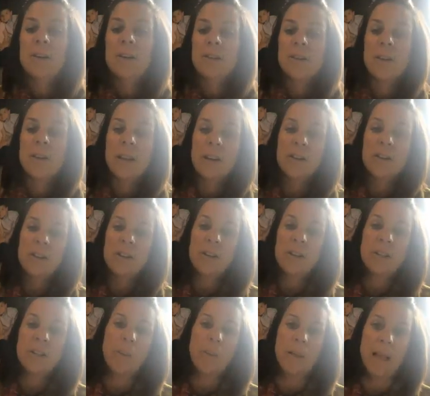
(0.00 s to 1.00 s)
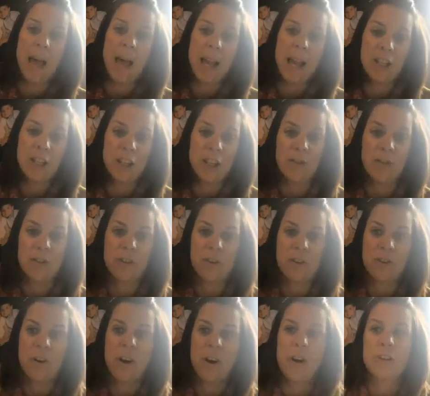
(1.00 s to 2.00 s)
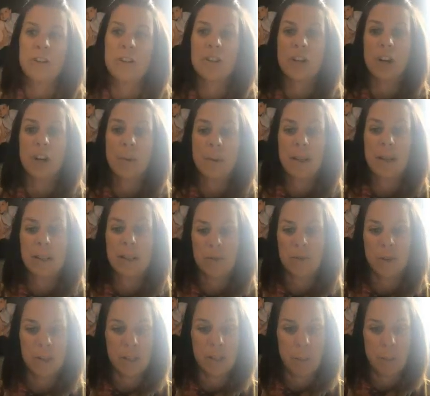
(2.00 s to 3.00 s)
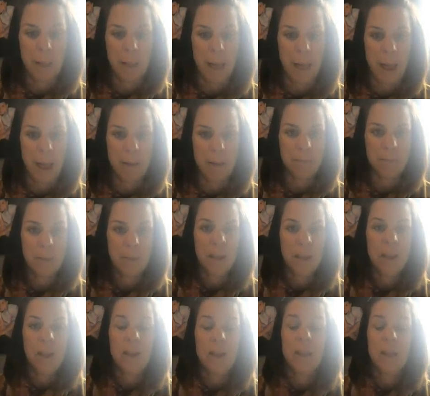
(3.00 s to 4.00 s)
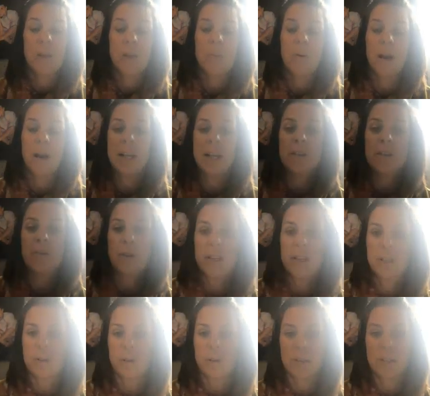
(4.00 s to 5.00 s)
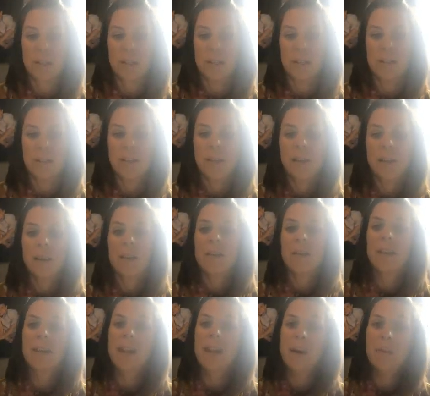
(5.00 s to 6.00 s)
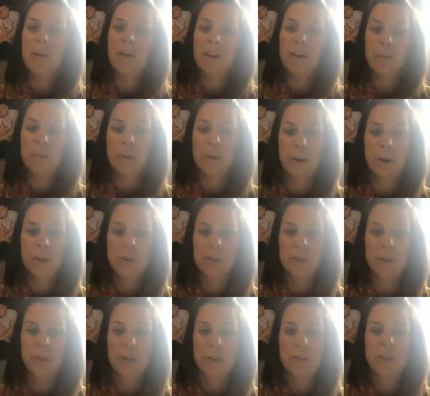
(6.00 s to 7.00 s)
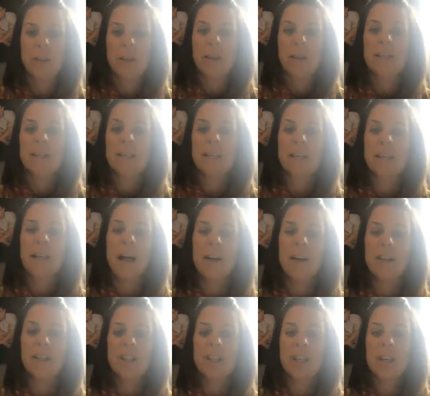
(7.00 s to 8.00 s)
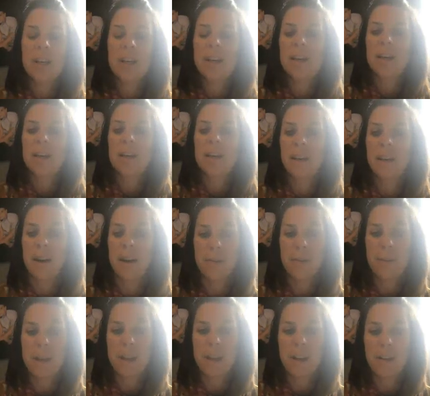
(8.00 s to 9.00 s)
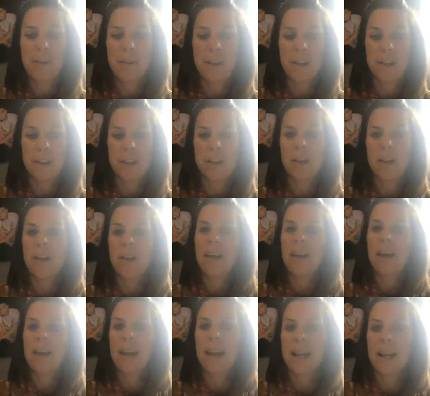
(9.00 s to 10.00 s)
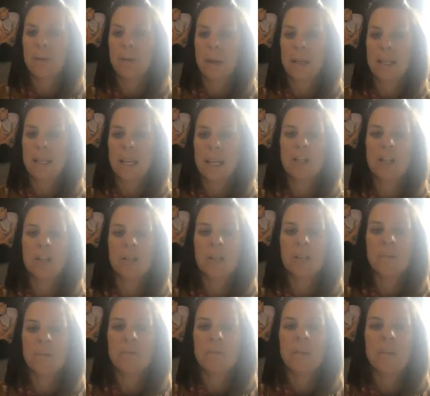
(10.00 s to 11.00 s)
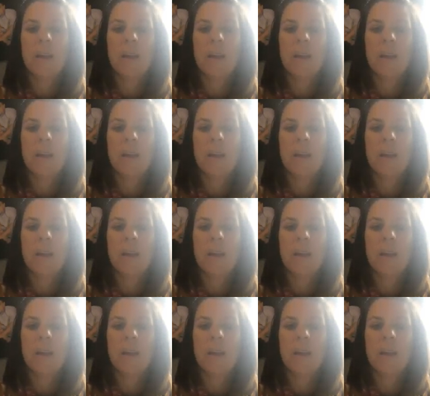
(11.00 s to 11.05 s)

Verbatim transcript: So here's our supply shifters or our determinants for supply. The price of resources, the number of producers, technology, government intervention, and expectations.